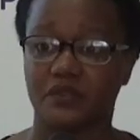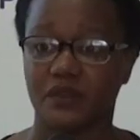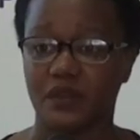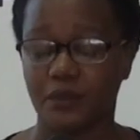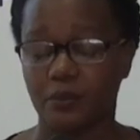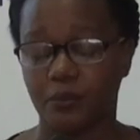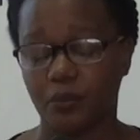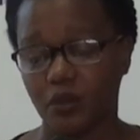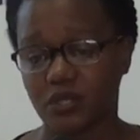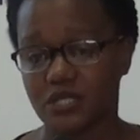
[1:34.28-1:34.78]

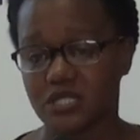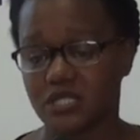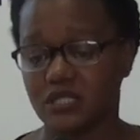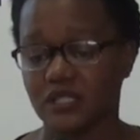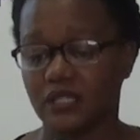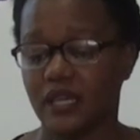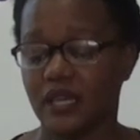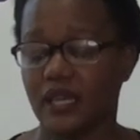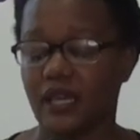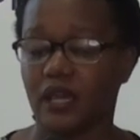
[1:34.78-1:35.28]
very
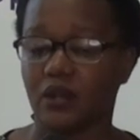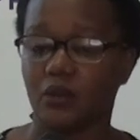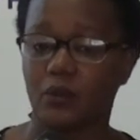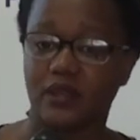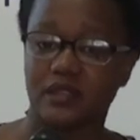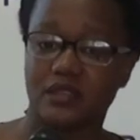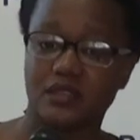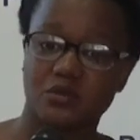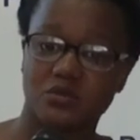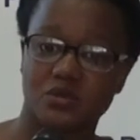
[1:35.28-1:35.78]
important, and
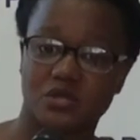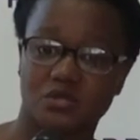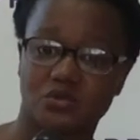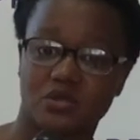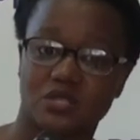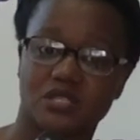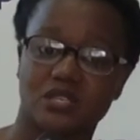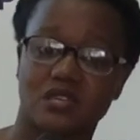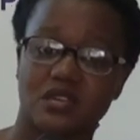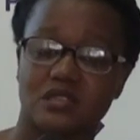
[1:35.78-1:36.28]
one thing we're
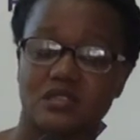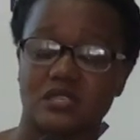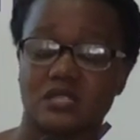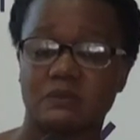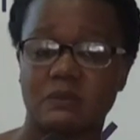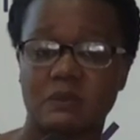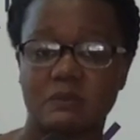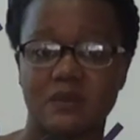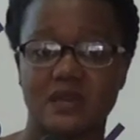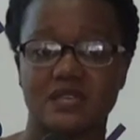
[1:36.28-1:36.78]
stressing in
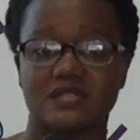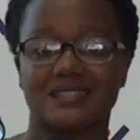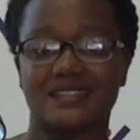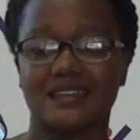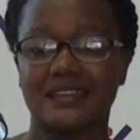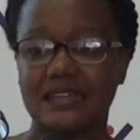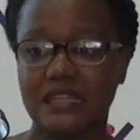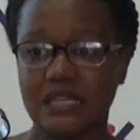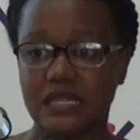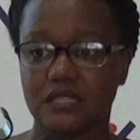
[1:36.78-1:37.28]
this paper is
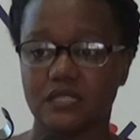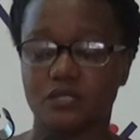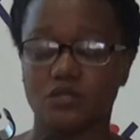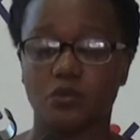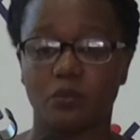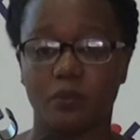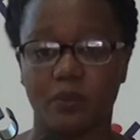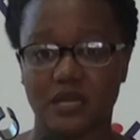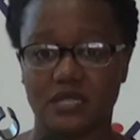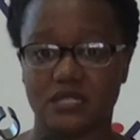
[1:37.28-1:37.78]
the need
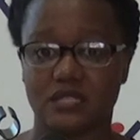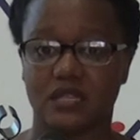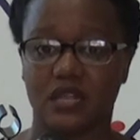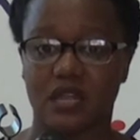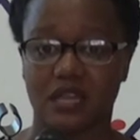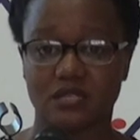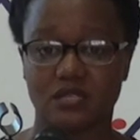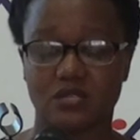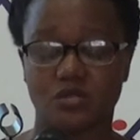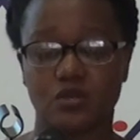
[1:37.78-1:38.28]
to pass an
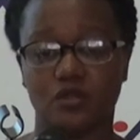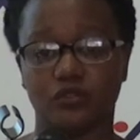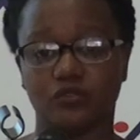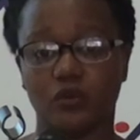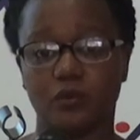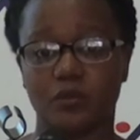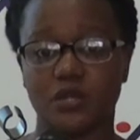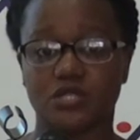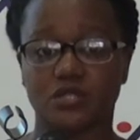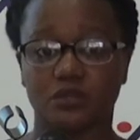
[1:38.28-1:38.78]
access to
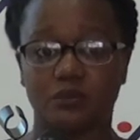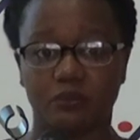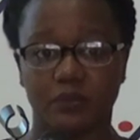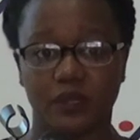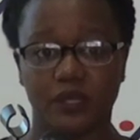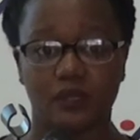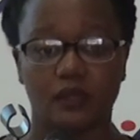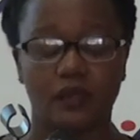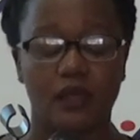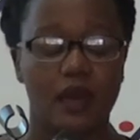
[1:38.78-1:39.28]
information
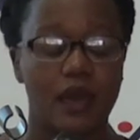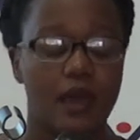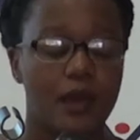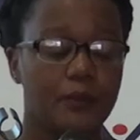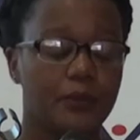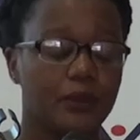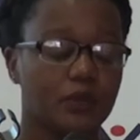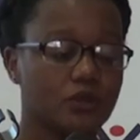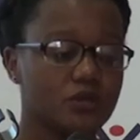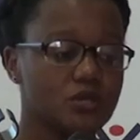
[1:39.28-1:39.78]
bill,
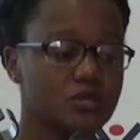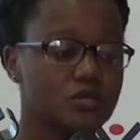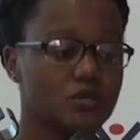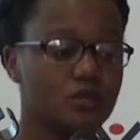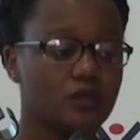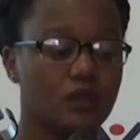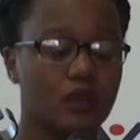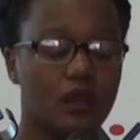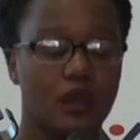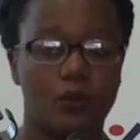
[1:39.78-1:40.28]
because
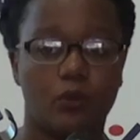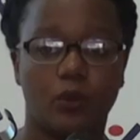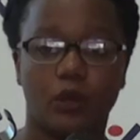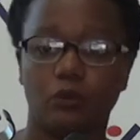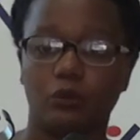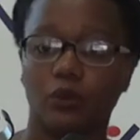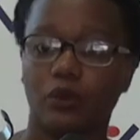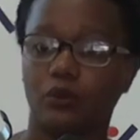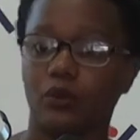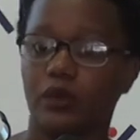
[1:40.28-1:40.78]
uh,
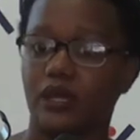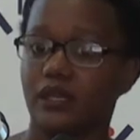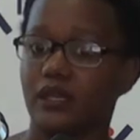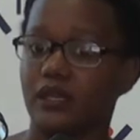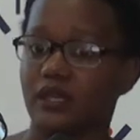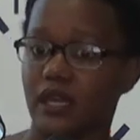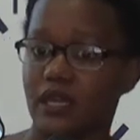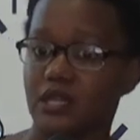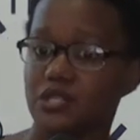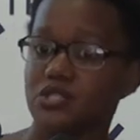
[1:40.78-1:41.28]
when we were
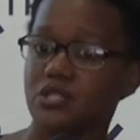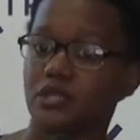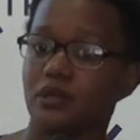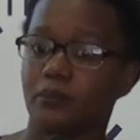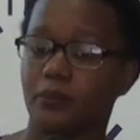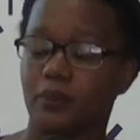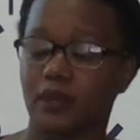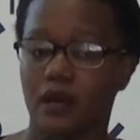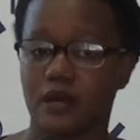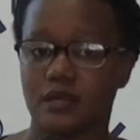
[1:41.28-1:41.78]

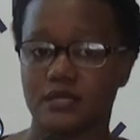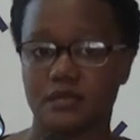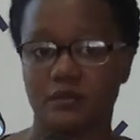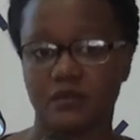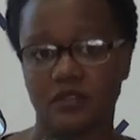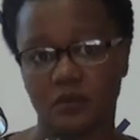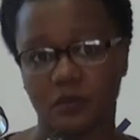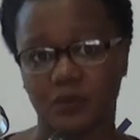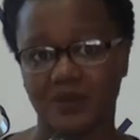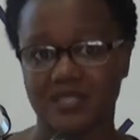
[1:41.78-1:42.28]
engaging uh,
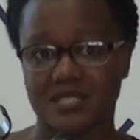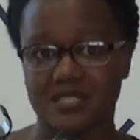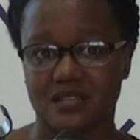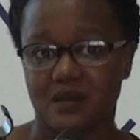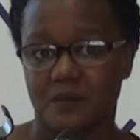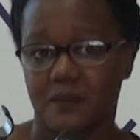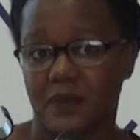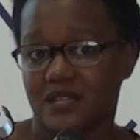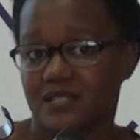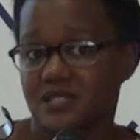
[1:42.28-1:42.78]
some of the
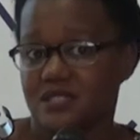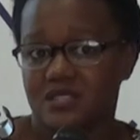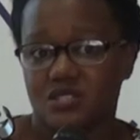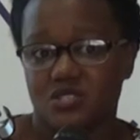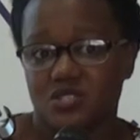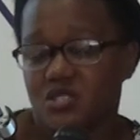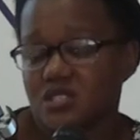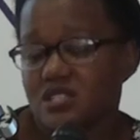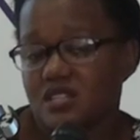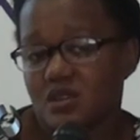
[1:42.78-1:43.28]
political parties, they
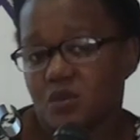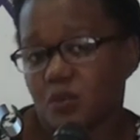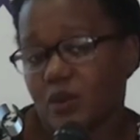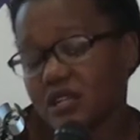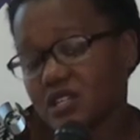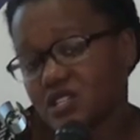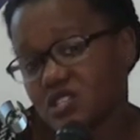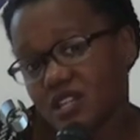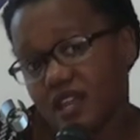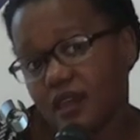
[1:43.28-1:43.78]
just didn't
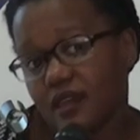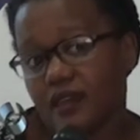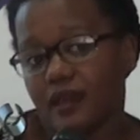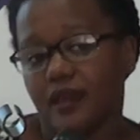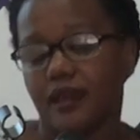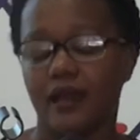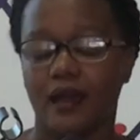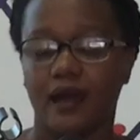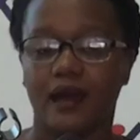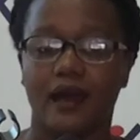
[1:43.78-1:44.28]
want to
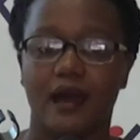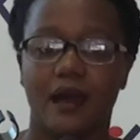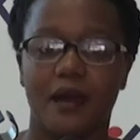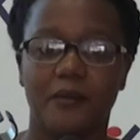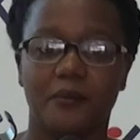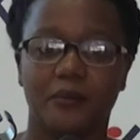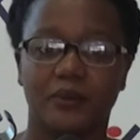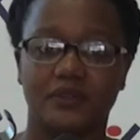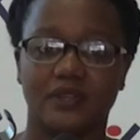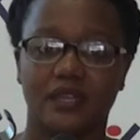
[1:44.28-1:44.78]
share.
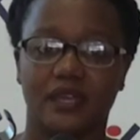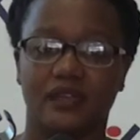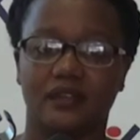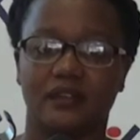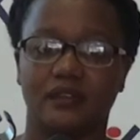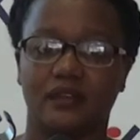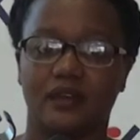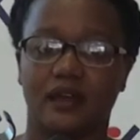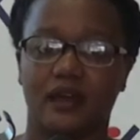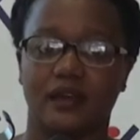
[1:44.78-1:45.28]
Um, but
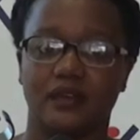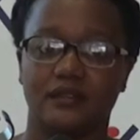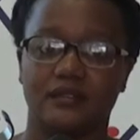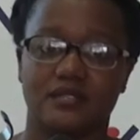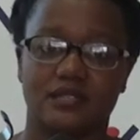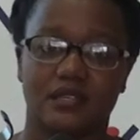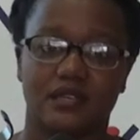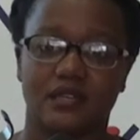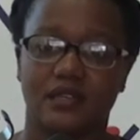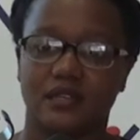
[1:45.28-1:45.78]
then,
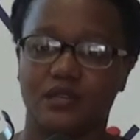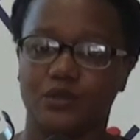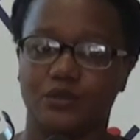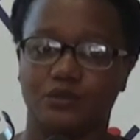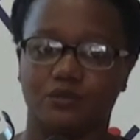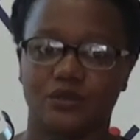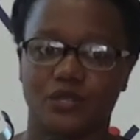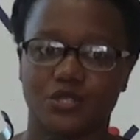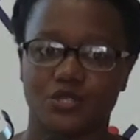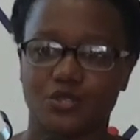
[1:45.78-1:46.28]

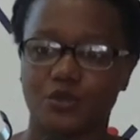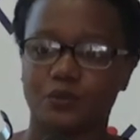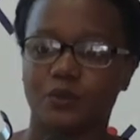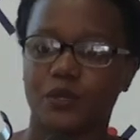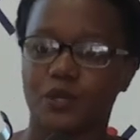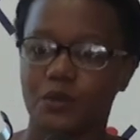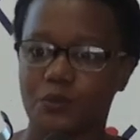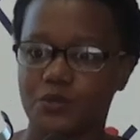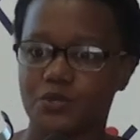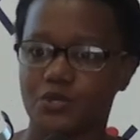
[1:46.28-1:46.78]
ideally, they should
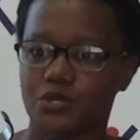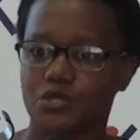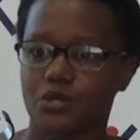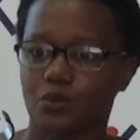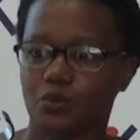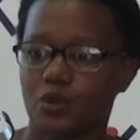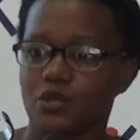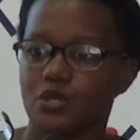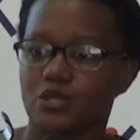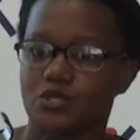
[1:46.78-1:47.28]
be in a
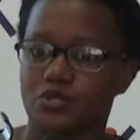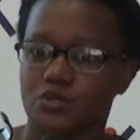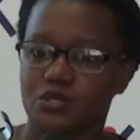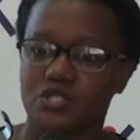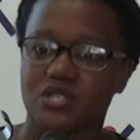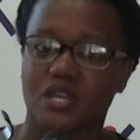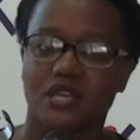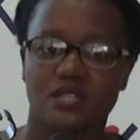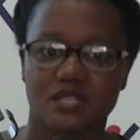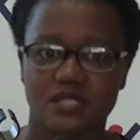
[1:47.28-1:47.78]
position where they should
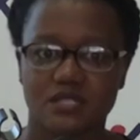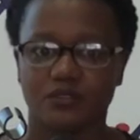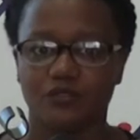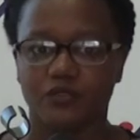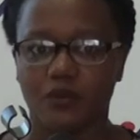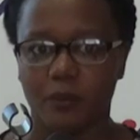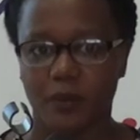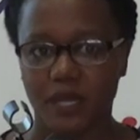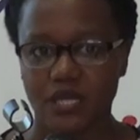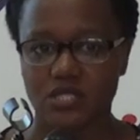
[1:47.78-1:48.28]
share this
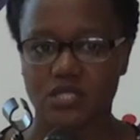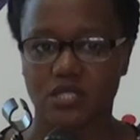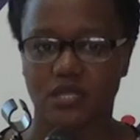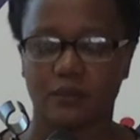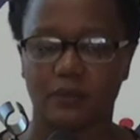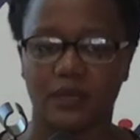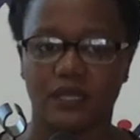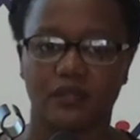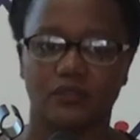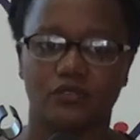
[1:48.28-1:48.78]

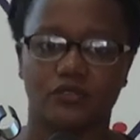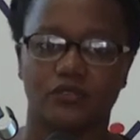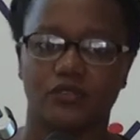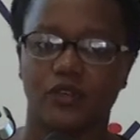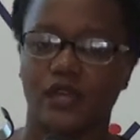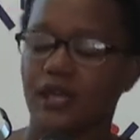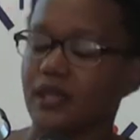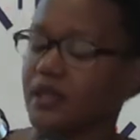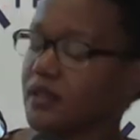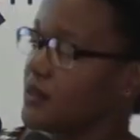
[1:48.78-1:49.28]
information. But if
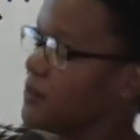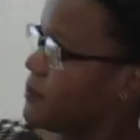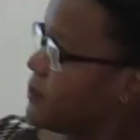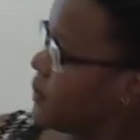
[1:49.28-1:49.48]
the